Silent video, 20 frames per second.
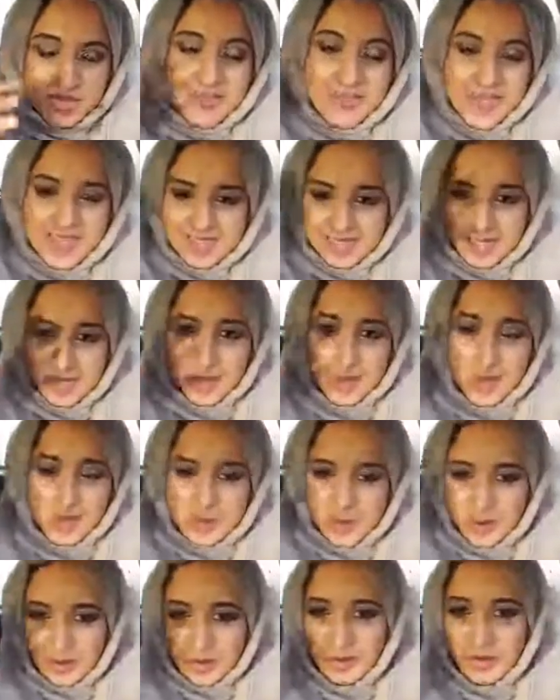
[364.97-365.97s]
things that are going
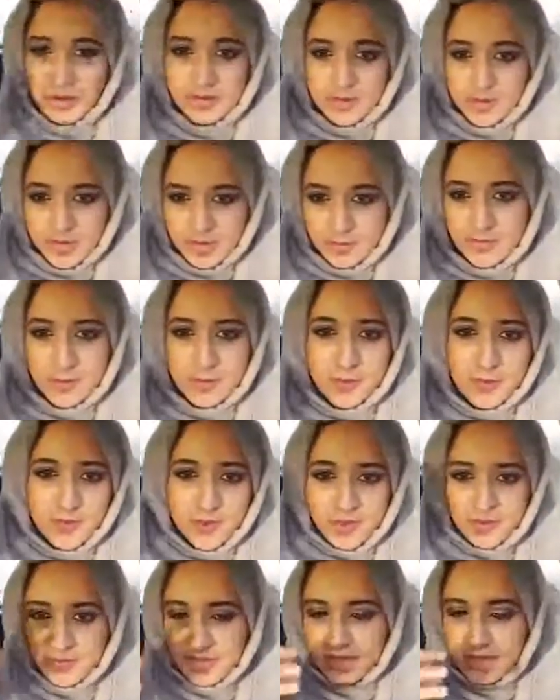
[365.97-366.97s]
on, right, from
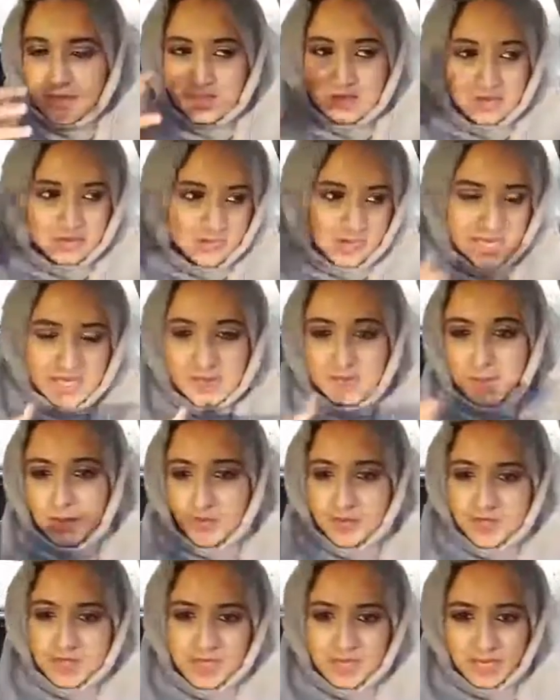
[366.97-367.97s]
previous
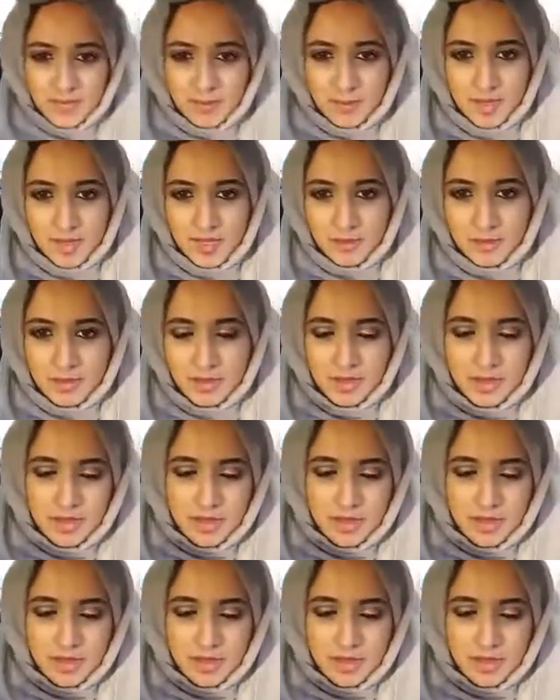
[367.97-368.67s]
experience in MLM.